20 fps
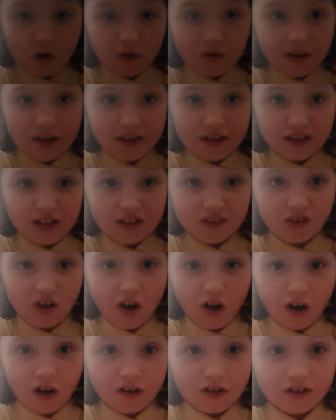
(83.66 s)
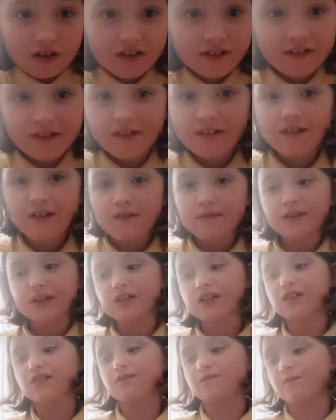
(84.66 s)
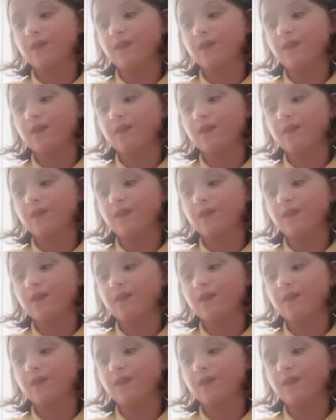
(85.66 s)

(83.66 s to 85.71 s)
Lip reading: in the dark, which is